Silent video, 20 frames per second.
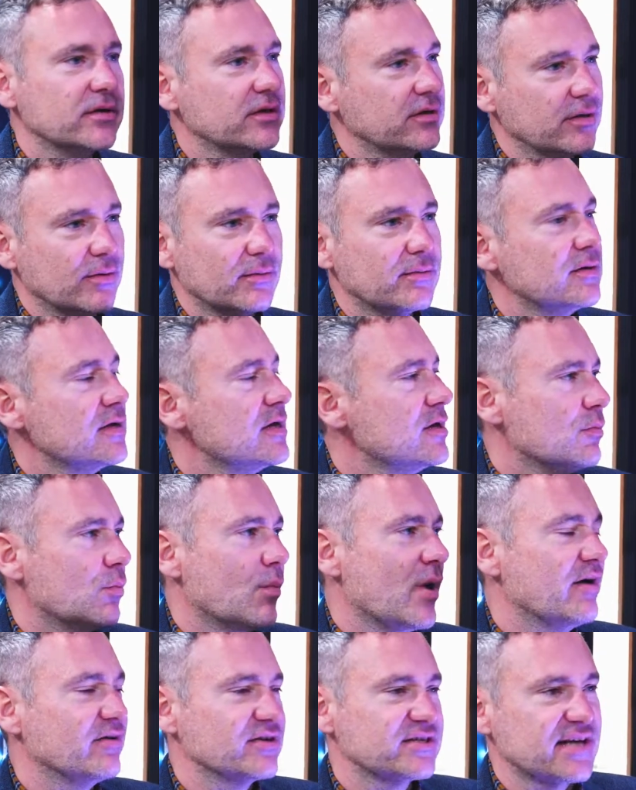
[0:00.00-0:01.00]
you know,
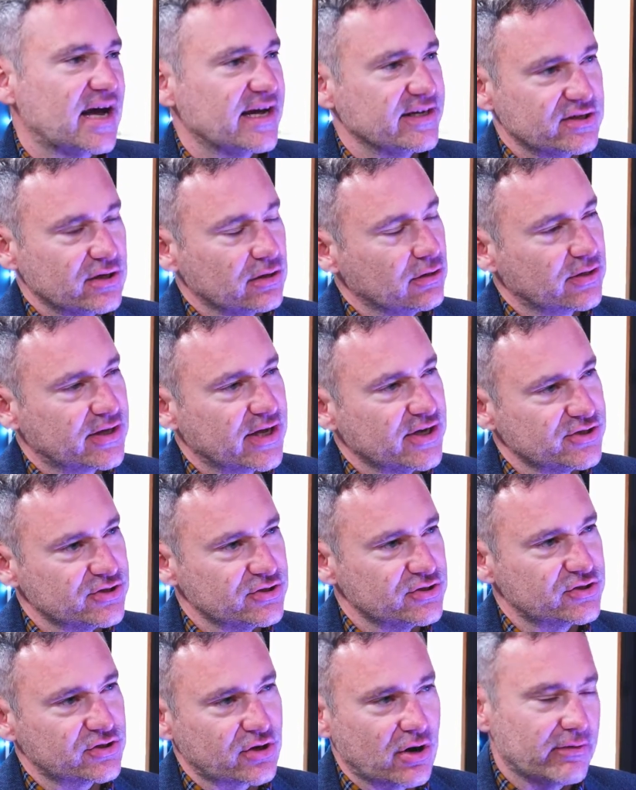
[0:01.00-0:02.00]
where are sites or
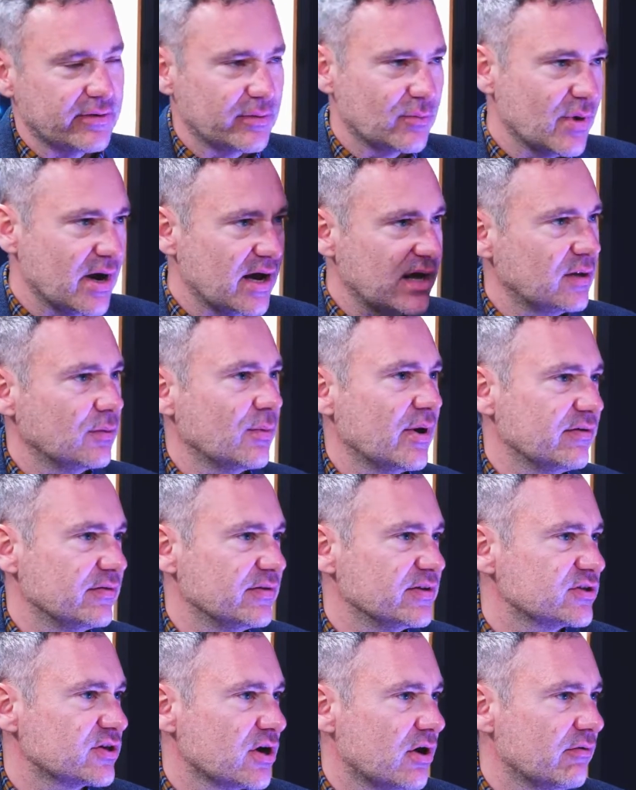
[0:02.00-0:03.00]
locations scoring well, where are
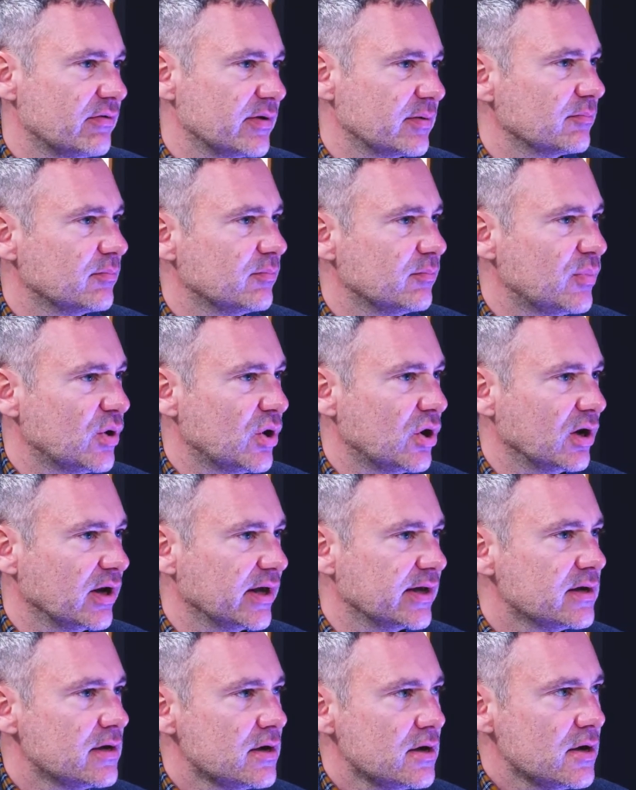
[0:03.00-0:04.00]
they scoring
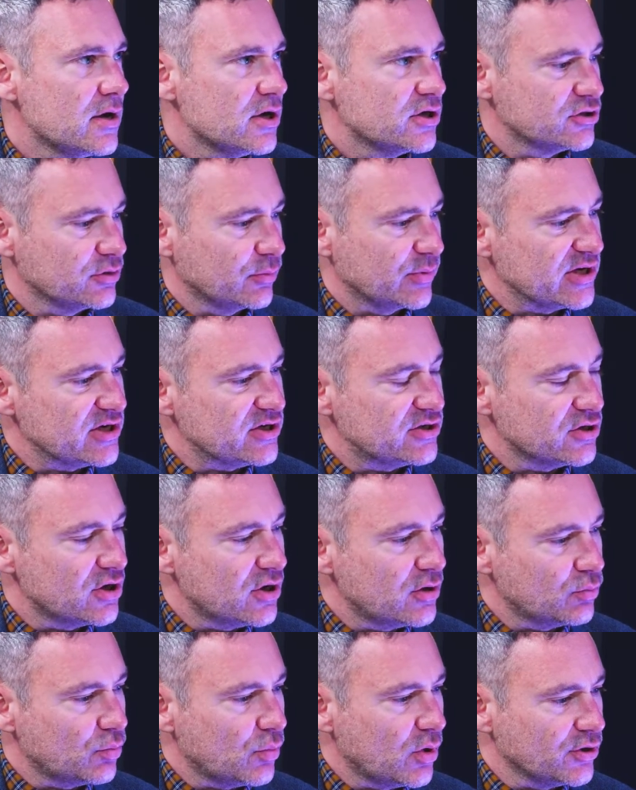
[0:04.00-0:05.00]
poorly? So we
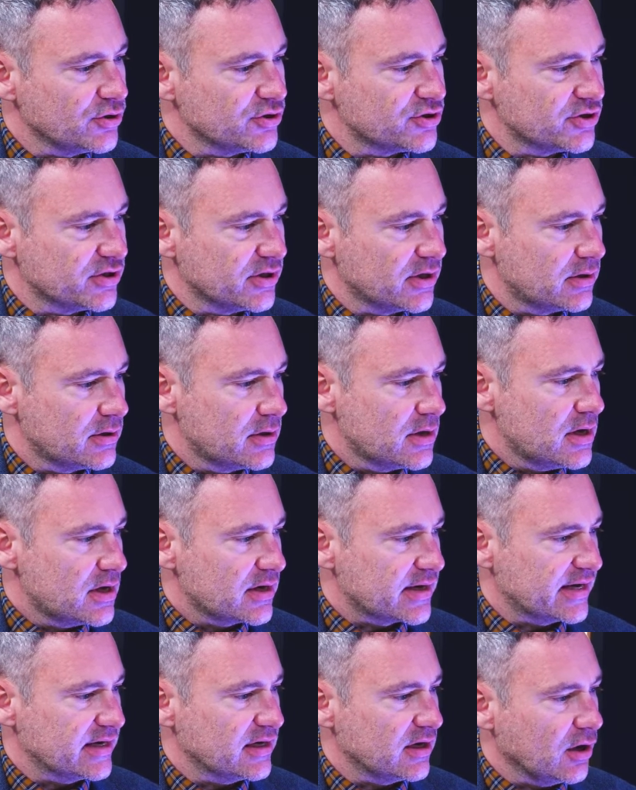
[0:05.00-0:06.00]
don't want to
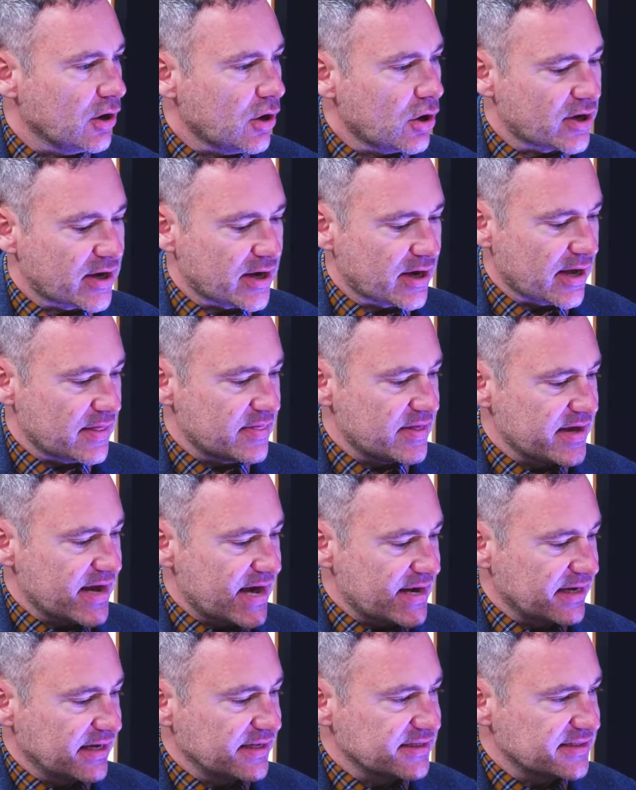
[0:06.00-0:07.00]
kind of lock the
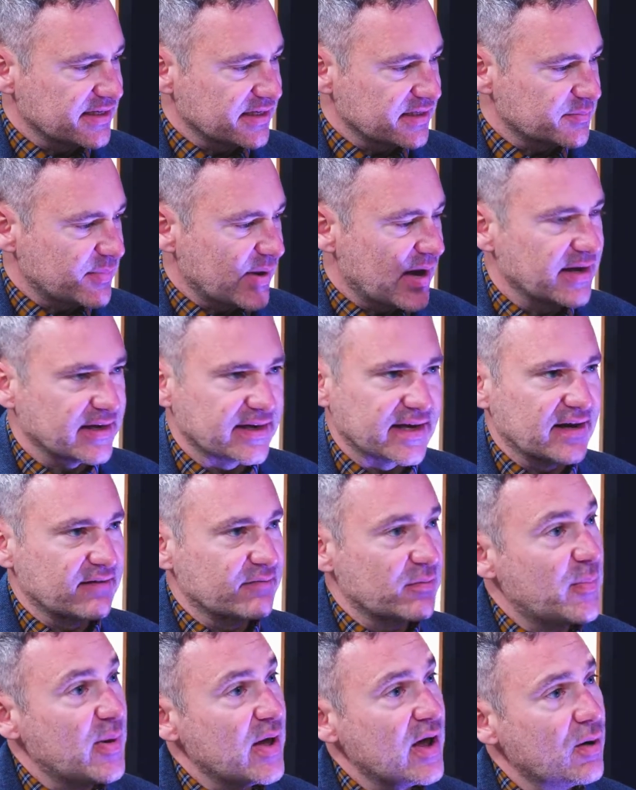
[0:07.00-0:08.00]
analytics behind a kind of a
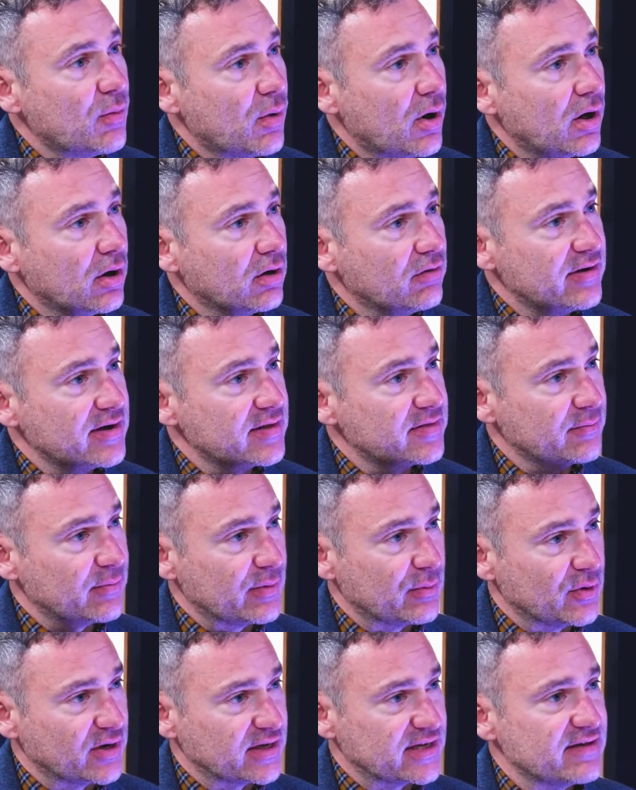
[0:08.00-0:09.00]
paywall or anything. We
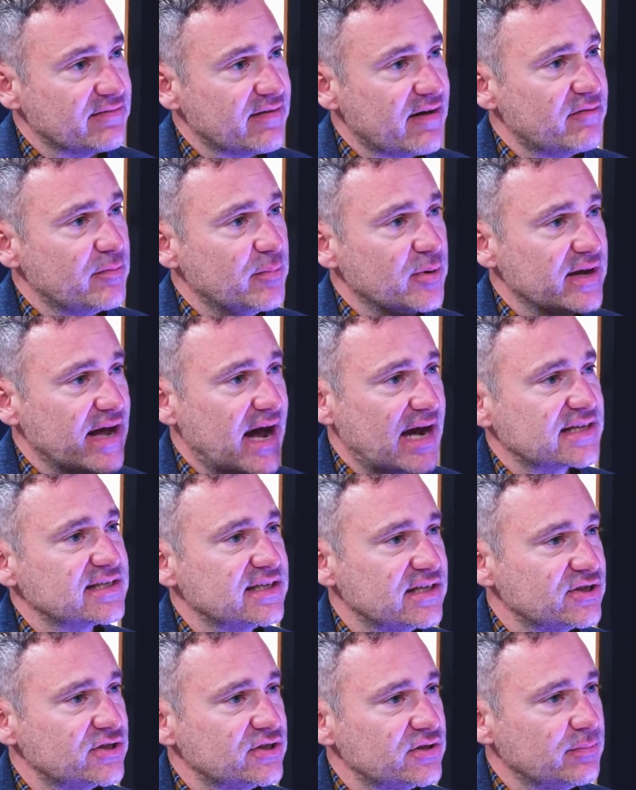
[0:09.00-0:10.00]
want to give everybody
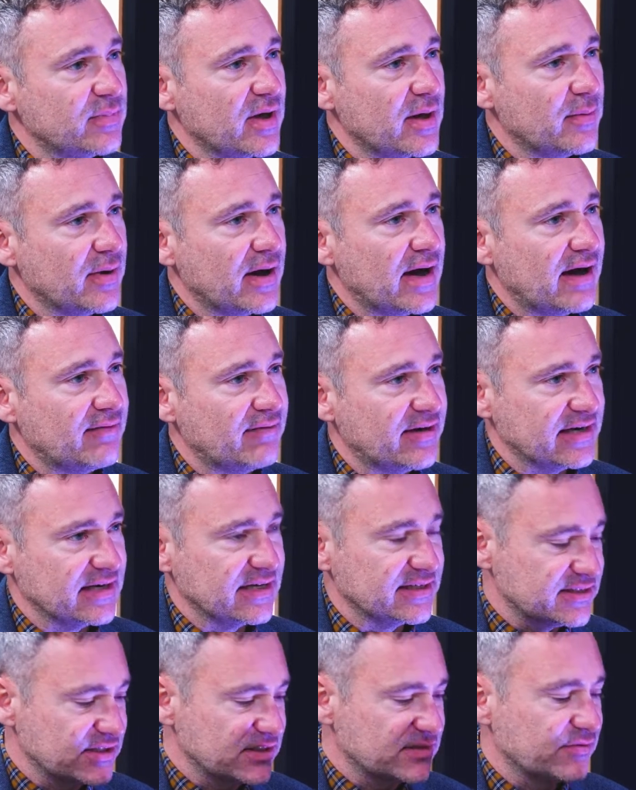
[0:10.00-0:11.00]
access to be able to have
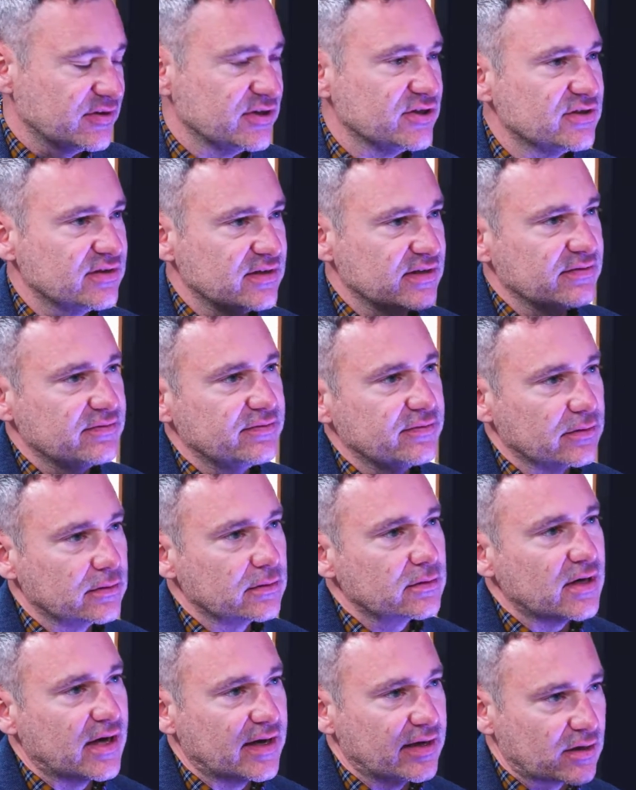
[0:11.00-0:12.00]
analytics for each of the different
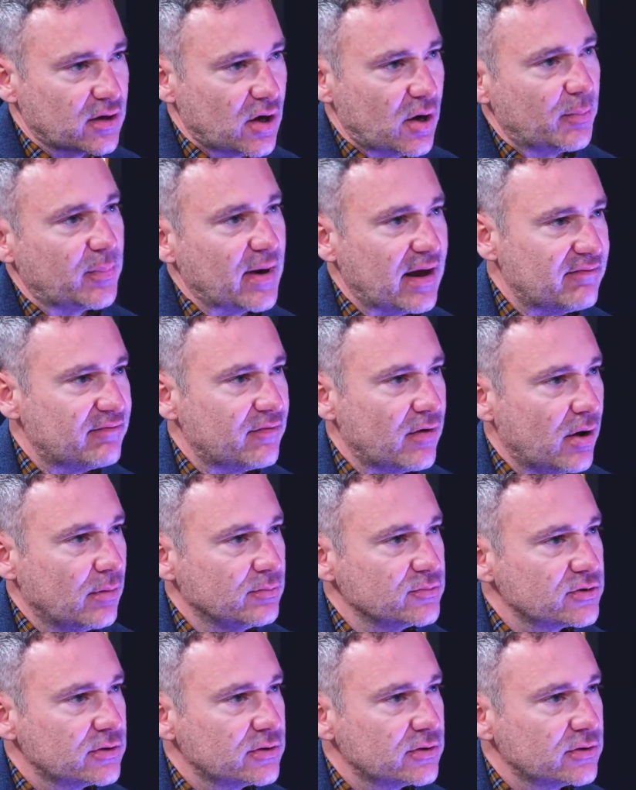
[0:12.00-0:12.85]
kind of core platforms.